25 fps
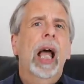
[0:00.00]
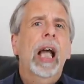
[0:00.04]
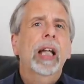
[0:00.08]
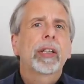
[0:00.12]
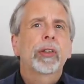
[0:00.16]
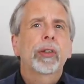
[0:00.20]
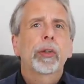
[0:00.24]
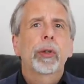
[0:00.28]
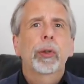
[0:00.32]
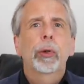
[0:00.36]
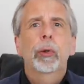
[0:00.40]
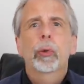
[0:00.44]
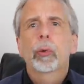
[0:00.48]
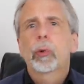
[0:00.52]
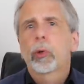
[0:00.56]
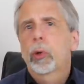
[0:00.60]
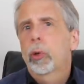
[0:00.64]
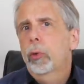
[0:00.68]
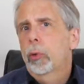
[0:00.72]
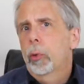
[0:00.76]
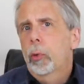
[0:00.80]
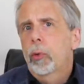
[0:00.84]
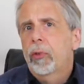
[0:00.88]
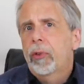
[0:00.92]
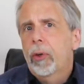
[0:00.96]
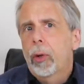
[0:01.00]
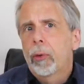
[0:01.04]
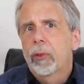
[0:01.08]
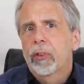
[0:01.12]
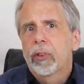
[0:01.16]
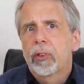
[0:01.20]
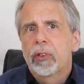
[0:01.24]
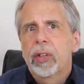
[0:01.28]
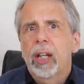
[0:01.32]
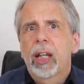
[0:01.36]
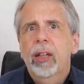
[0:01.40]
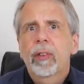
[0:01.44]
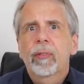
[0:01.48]
And you could also
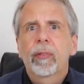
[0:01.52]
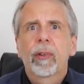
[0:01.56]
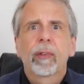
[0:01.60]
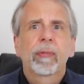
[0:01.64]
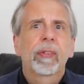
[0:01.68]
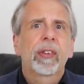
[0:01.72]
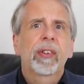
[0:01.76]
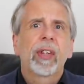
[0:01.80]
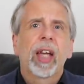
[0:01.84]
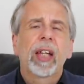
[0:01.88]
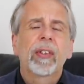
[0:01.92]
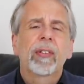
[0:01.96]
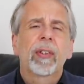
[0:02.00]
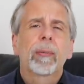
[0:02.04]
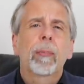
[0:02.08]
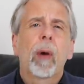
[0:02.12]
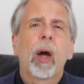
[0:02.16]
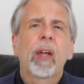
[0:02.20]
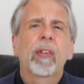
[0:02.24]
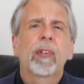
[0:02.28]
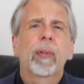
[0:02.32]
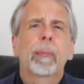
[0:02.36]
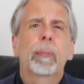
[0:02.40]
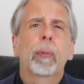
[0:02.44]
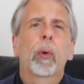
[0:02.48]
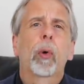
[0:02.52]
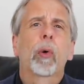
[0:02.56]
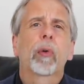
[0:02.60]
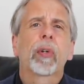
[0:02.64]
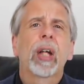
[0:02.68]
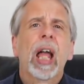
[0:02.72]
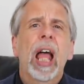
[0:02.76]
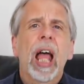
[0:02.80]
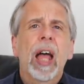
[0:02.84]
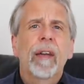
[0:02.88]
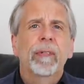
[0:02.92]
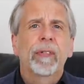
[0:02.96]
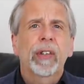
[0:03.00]
suggest that the data might support